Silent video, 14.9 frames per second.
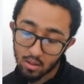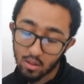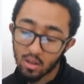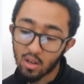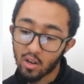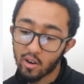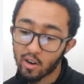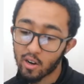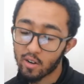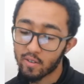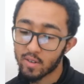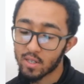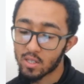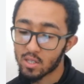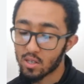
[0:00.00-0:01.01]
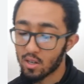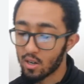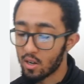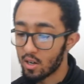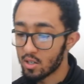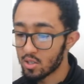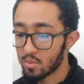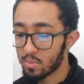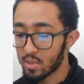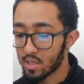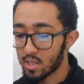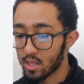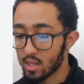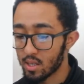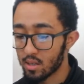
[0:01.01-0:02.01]
occurrence
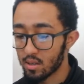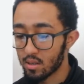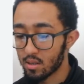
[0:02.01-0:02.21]
100%